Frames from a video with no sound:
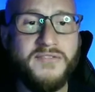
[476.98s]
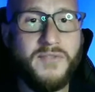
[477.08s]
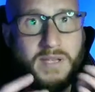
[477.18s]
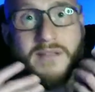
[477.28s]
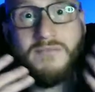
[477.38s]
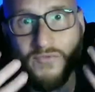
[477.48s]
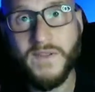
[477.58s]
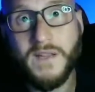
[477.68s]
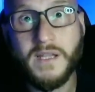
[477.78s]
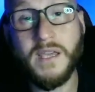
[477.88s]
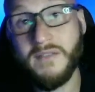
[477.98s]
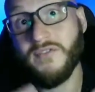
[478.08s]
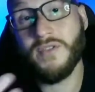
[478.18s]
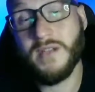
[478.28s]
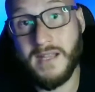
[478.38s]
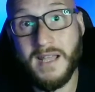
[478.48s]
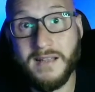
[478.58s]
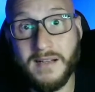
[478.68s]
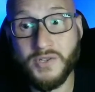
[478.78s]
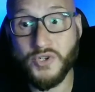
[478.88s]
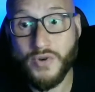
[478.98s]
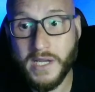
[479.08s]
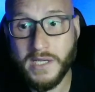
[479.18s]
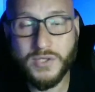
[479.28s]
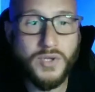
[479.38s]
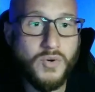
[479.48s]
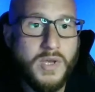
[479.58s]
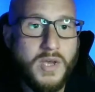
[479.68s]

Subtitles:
and filling in for the dead Doctor Strange. So